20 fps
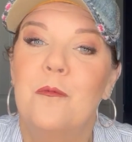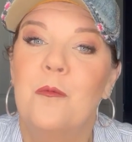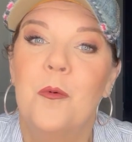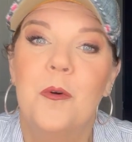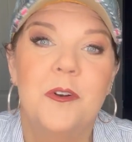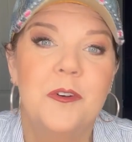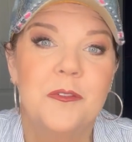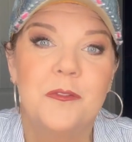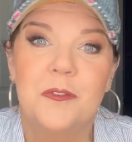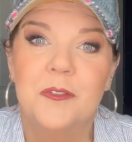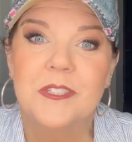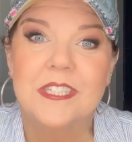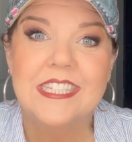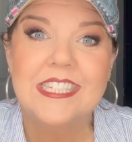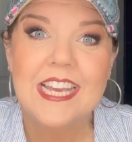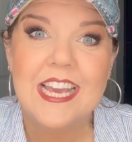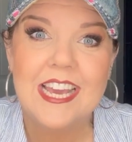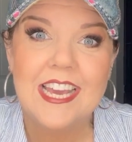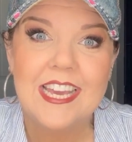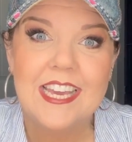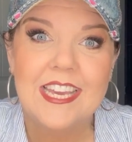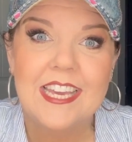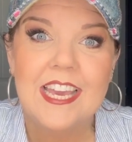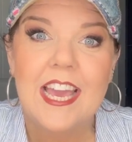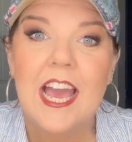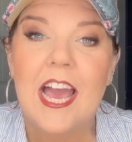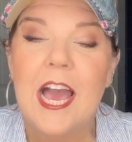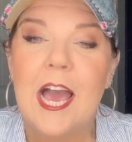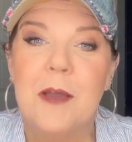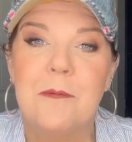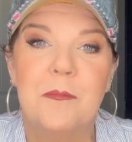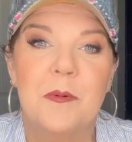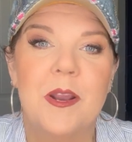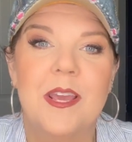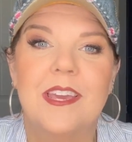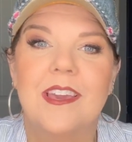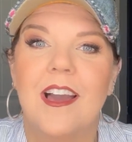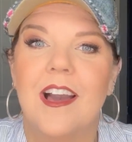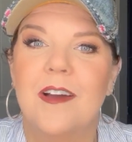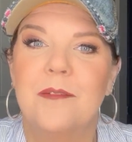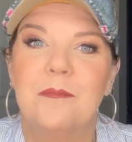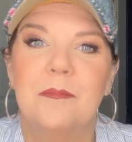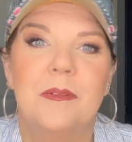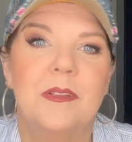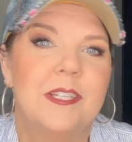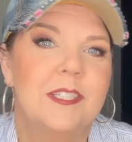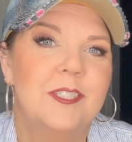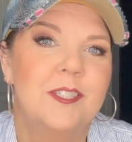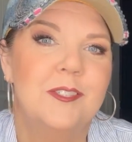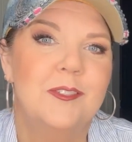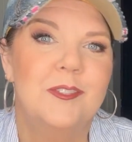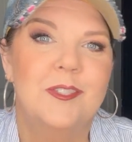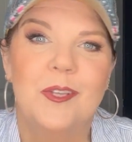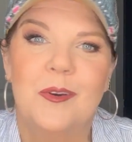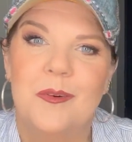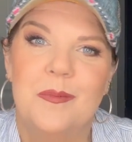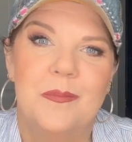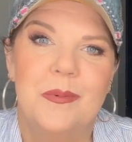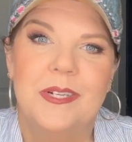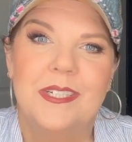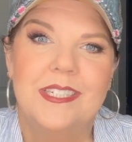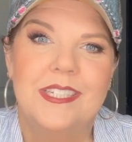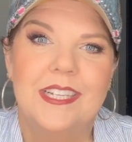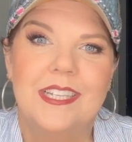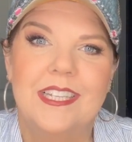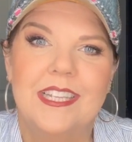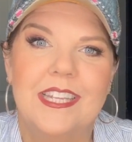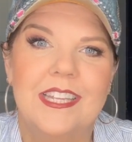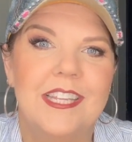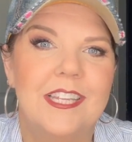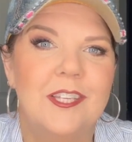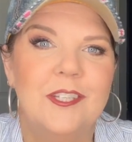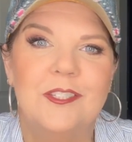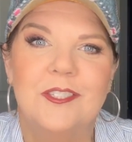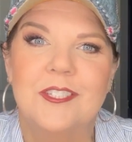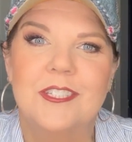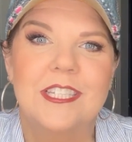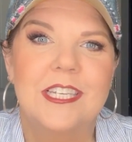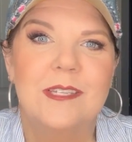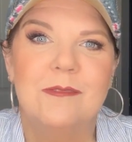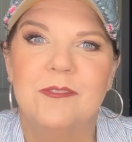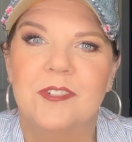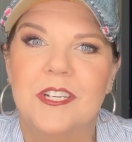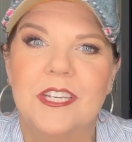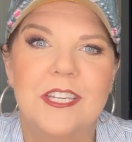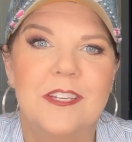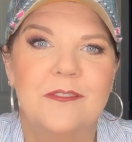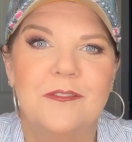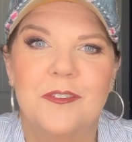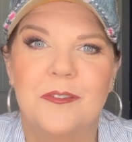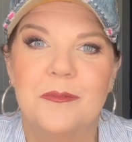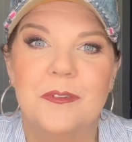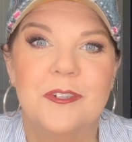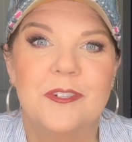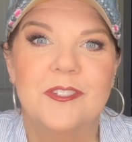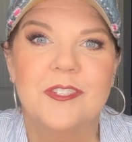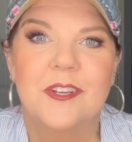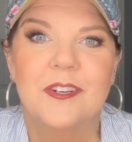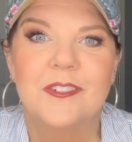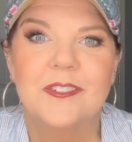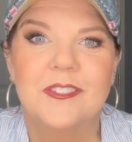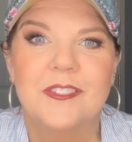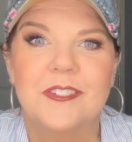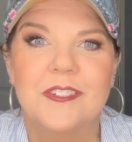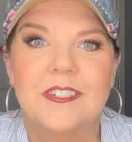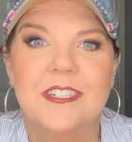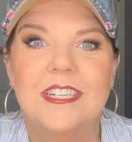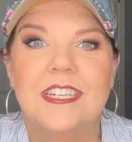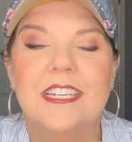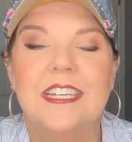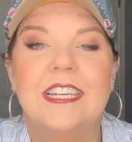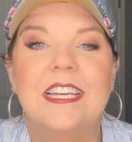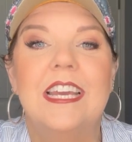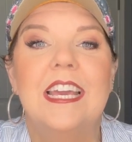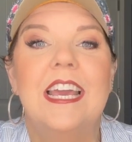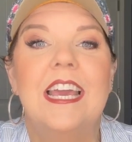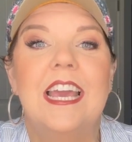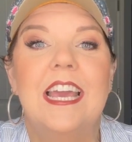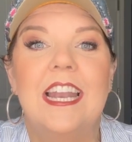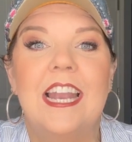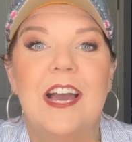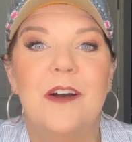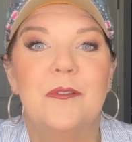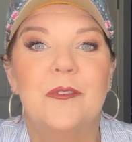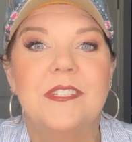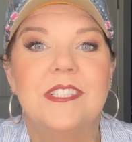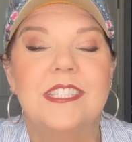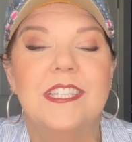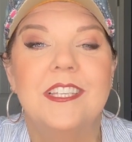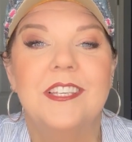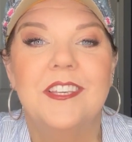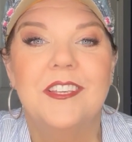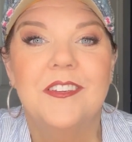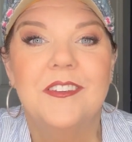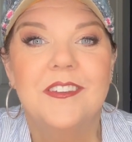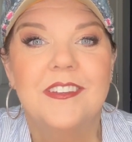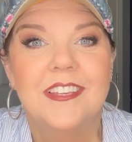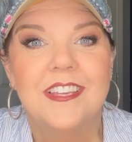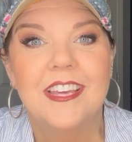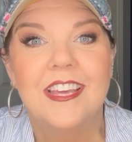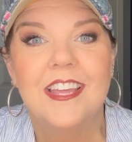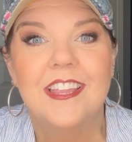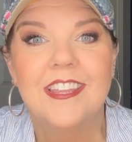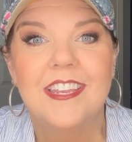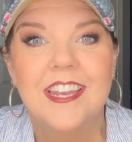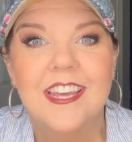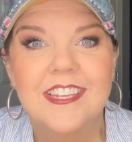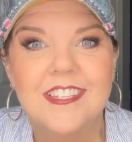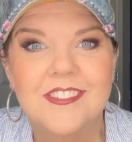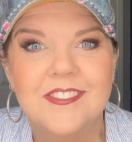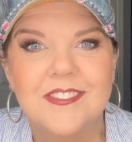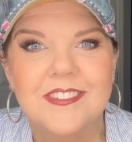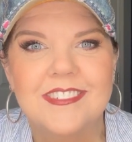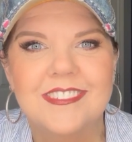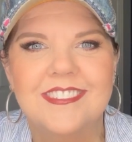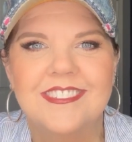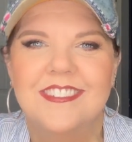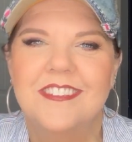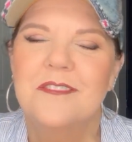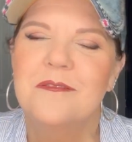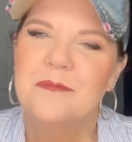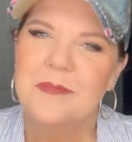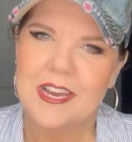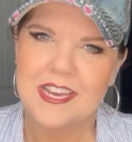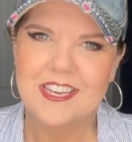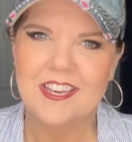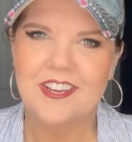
wonderful day. I pray God bless you so abundantly that you just keep drinking from your saucer. And I will see you in the next one. Bye,